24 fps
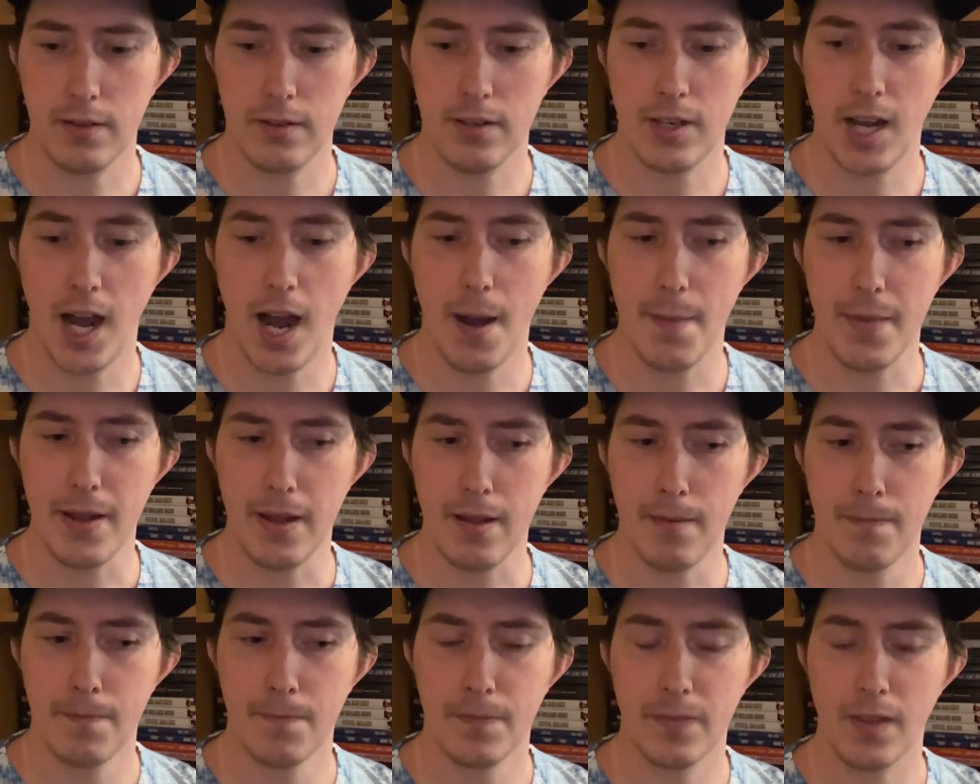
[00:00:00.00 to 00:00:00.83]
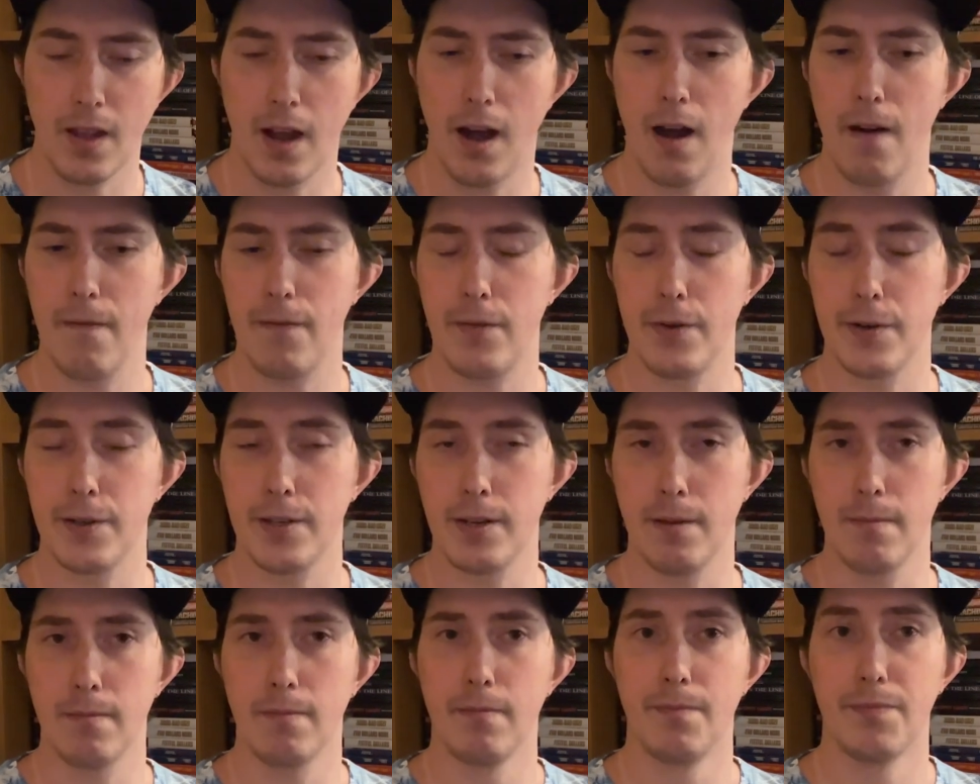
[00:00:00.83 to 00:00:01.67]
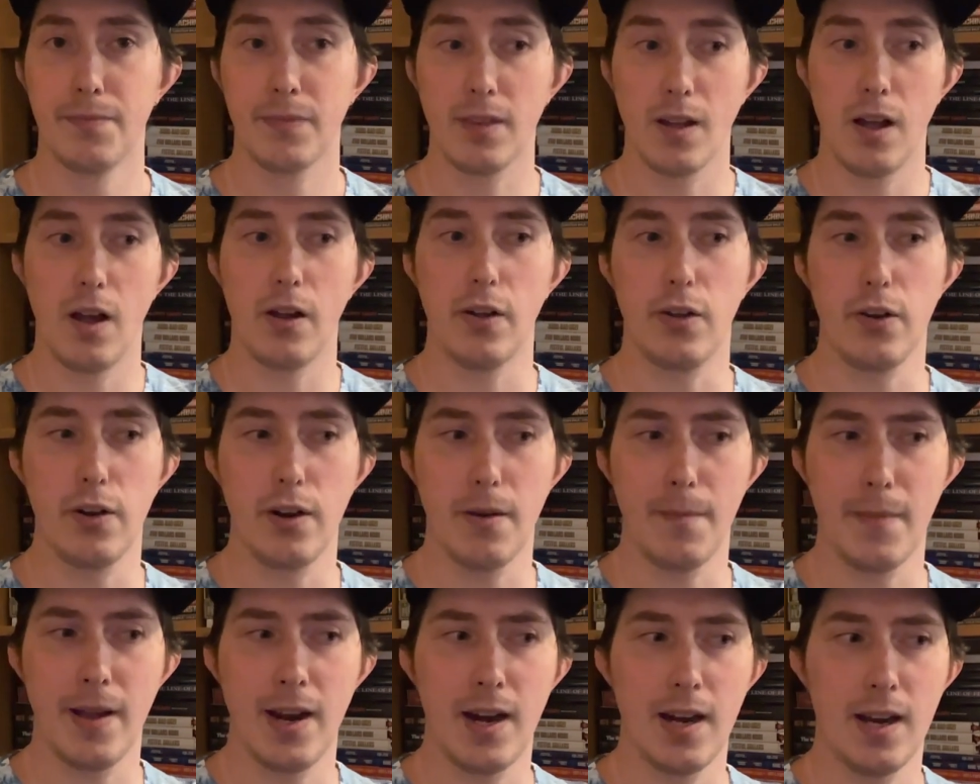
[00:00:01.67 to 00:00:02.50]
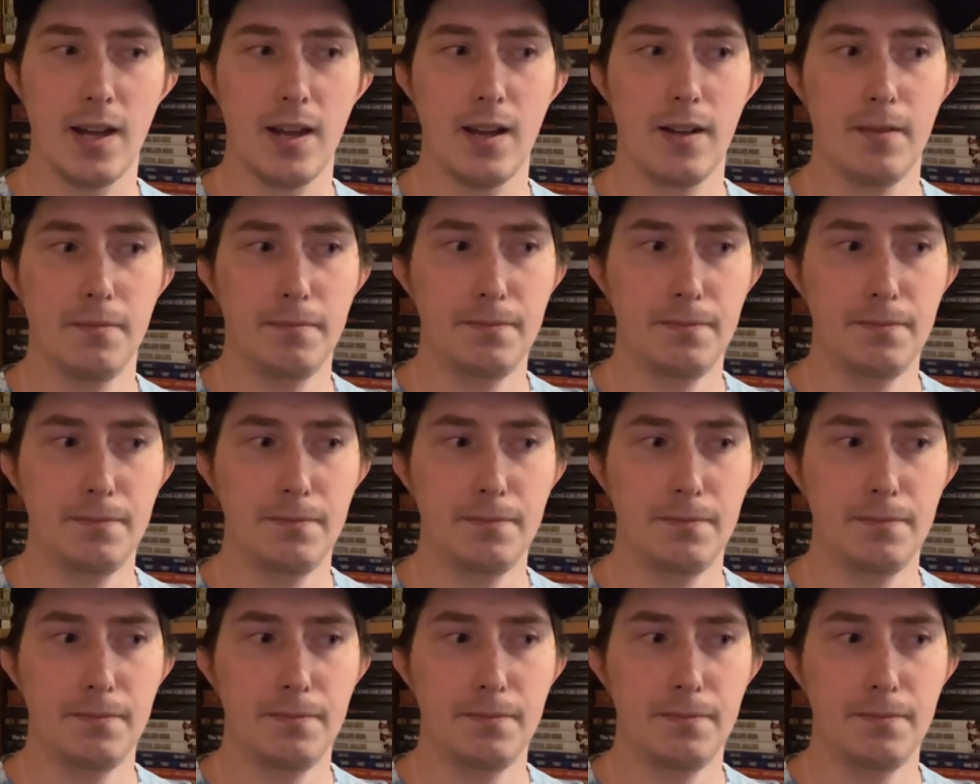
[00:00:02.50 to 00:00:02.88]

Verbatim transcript: Tommy offers him a good amount of